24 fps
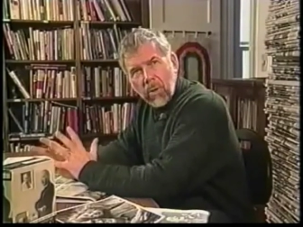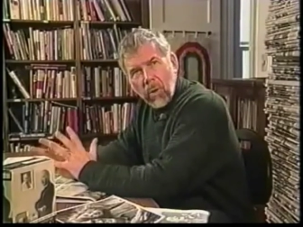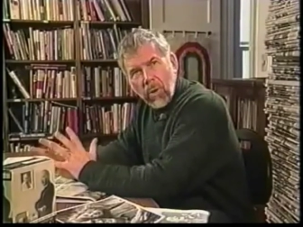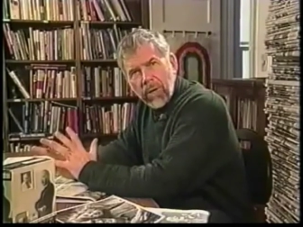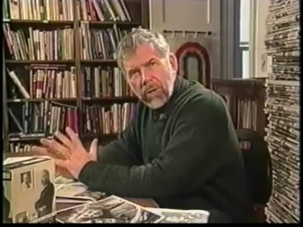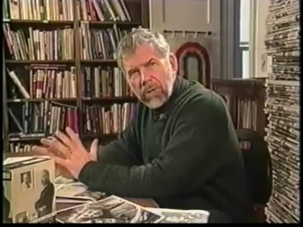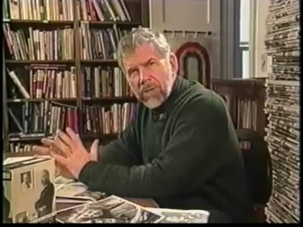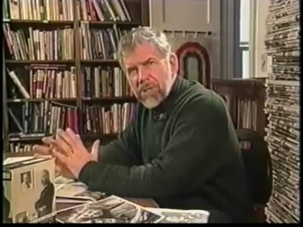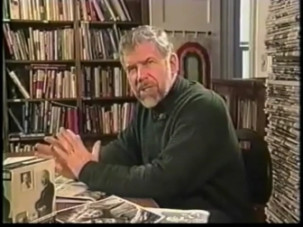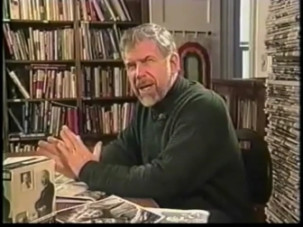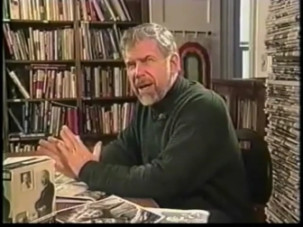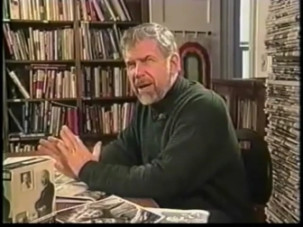The
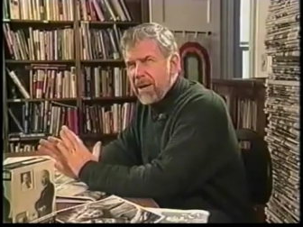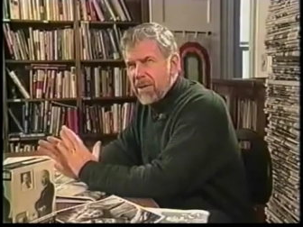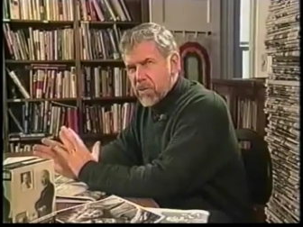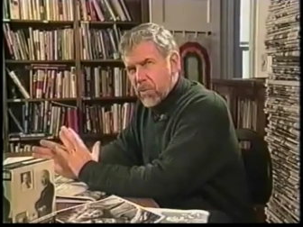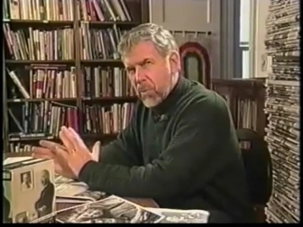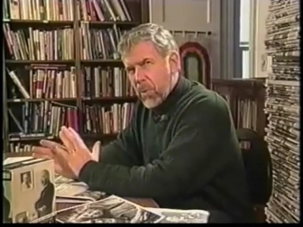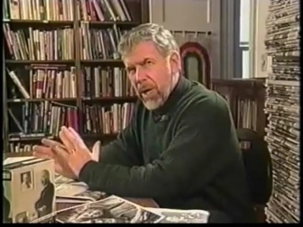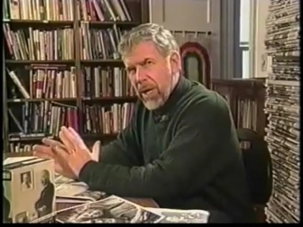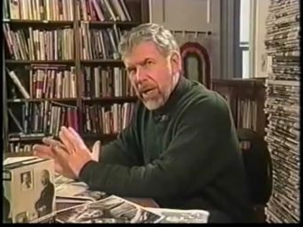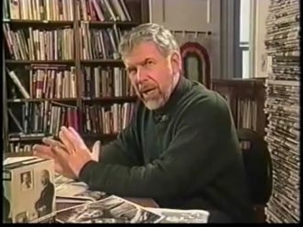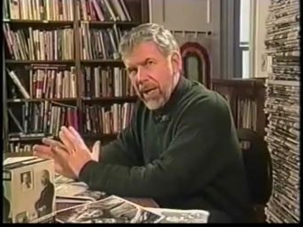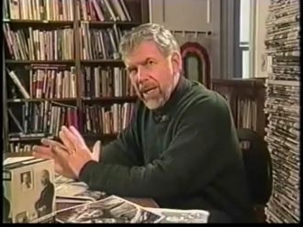lawyer
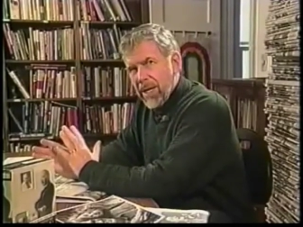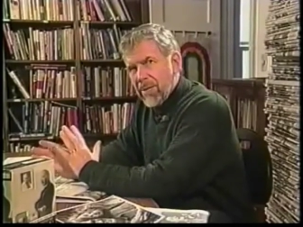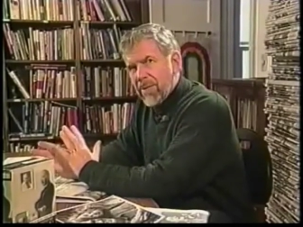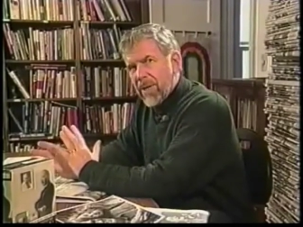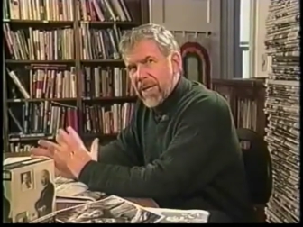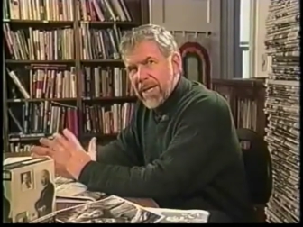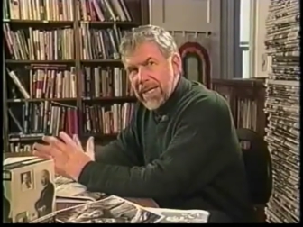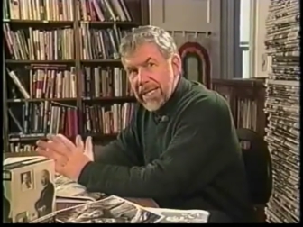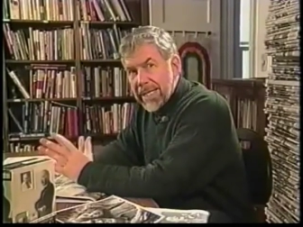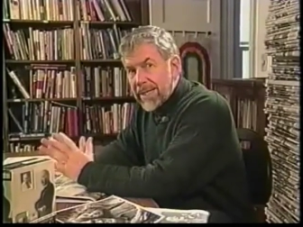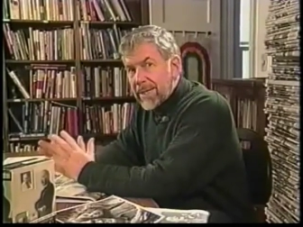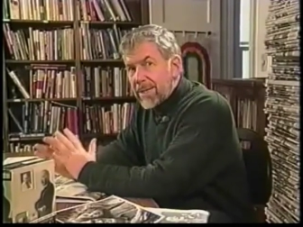tells
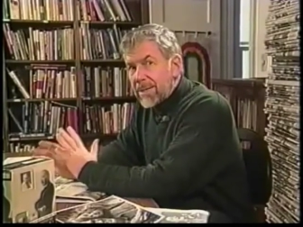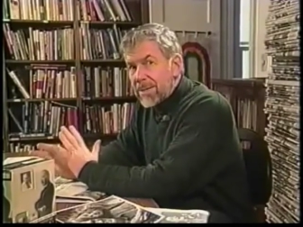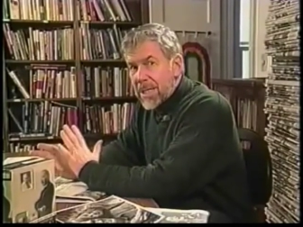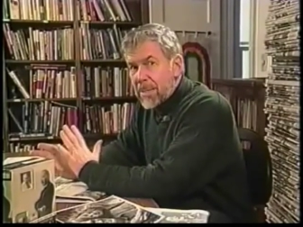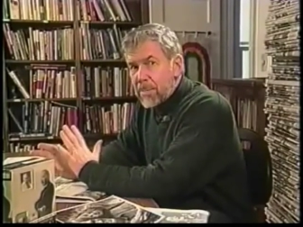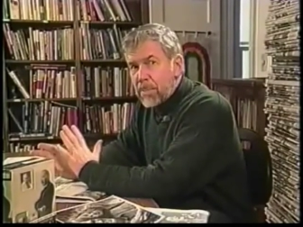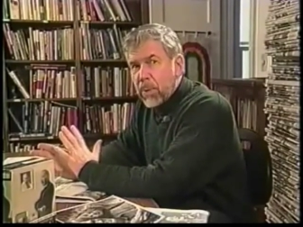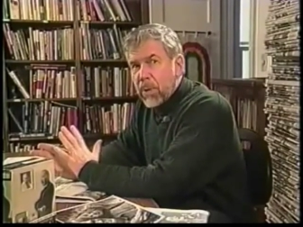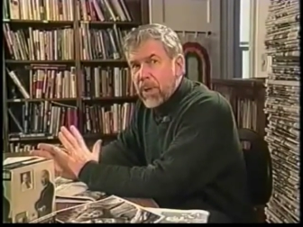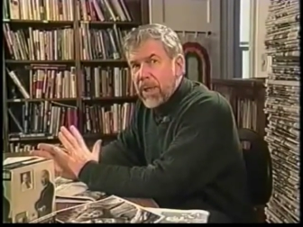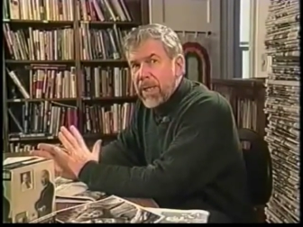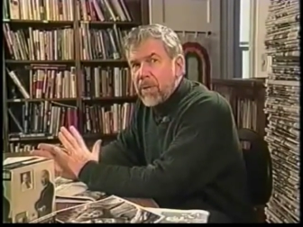Ray that a
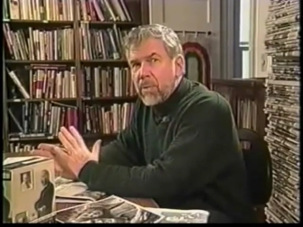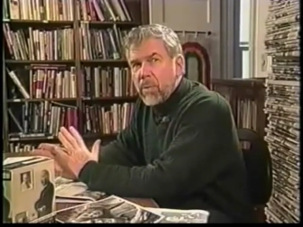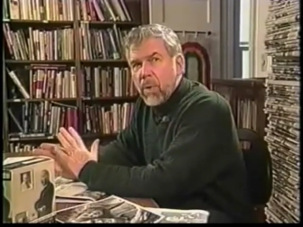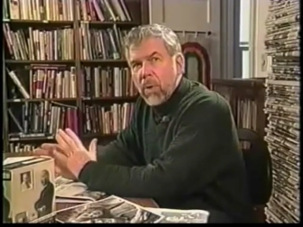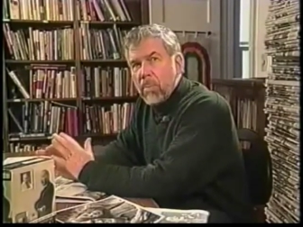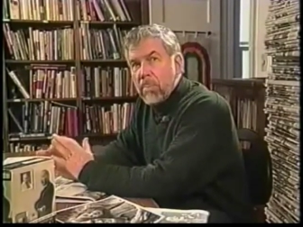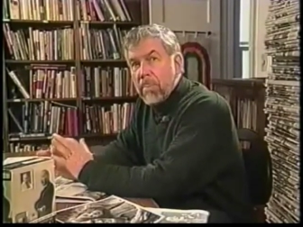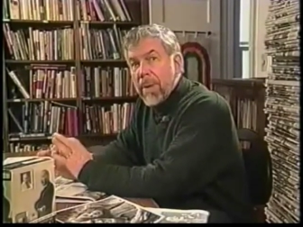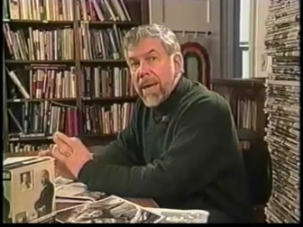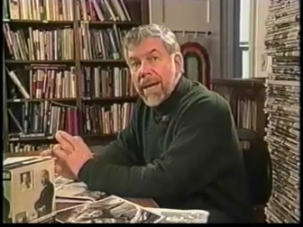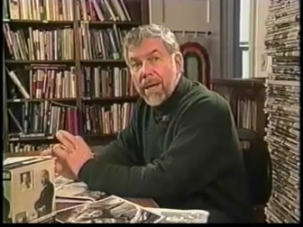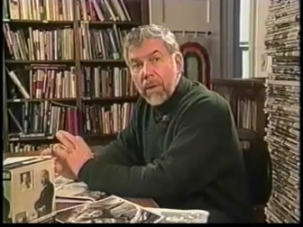guilty
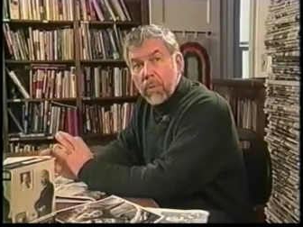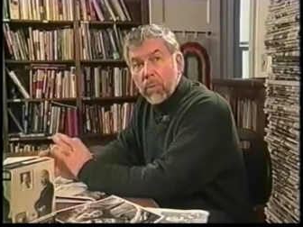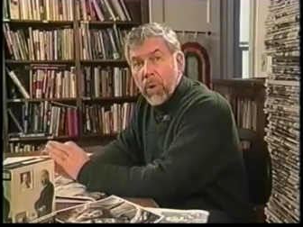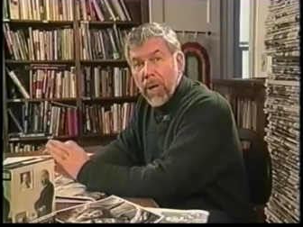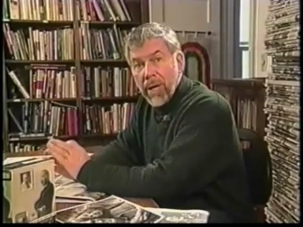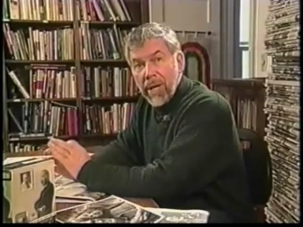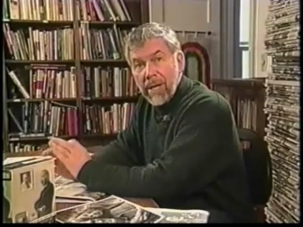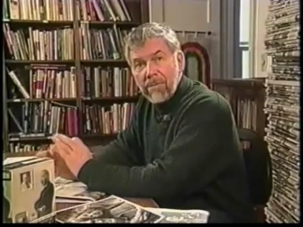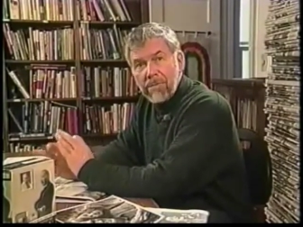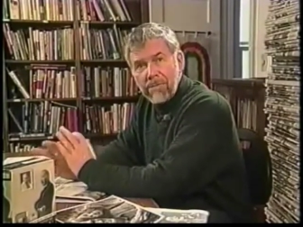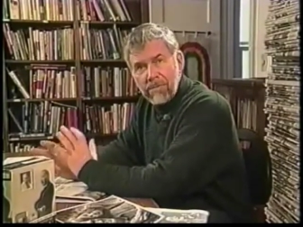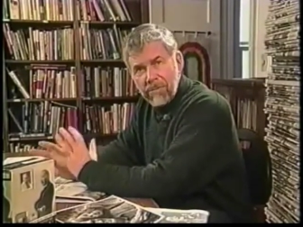plea will make
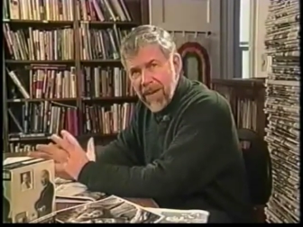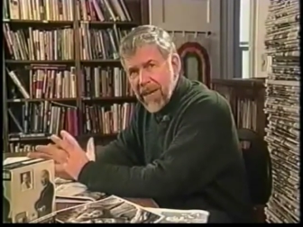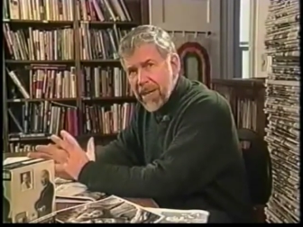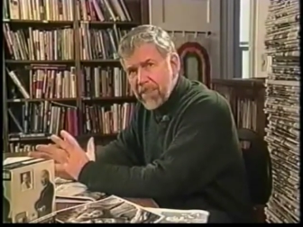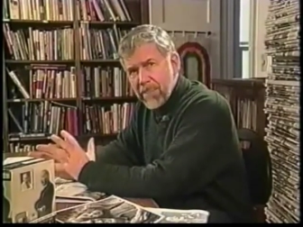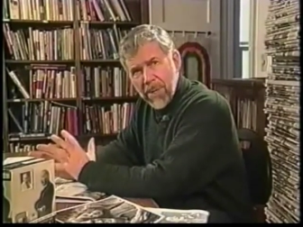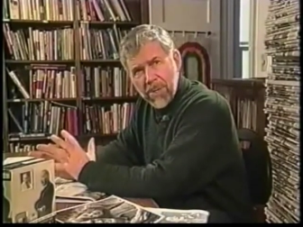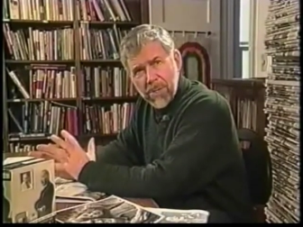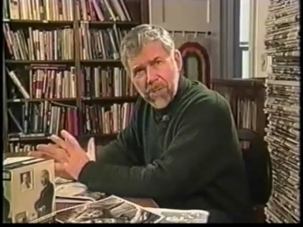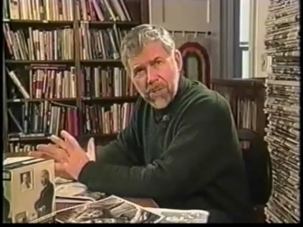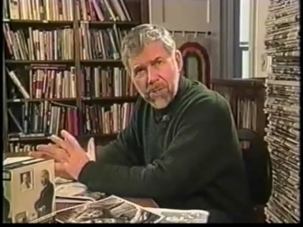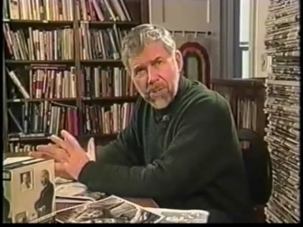Ray
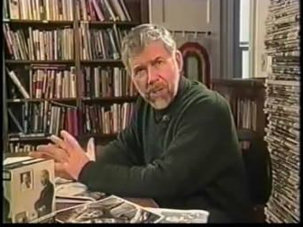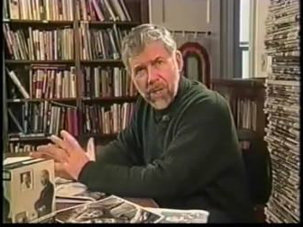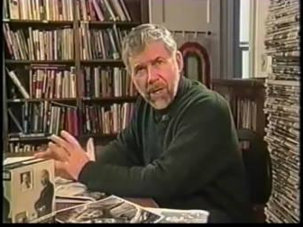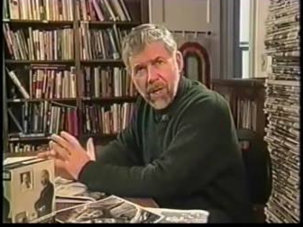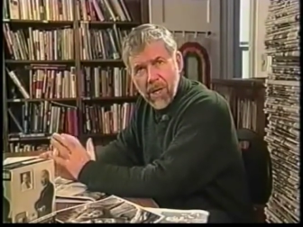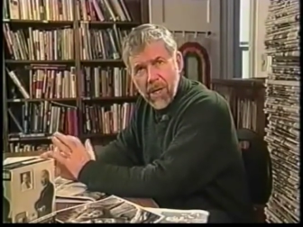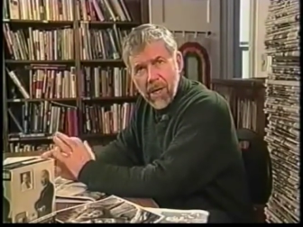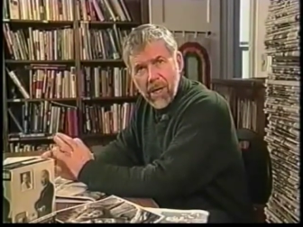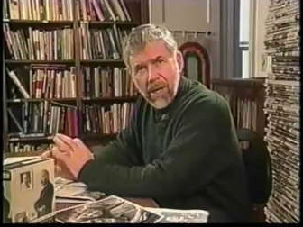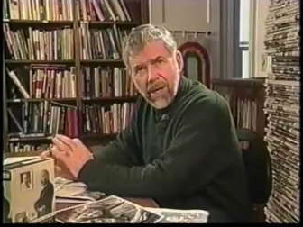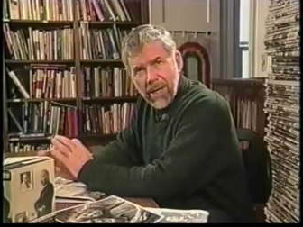famous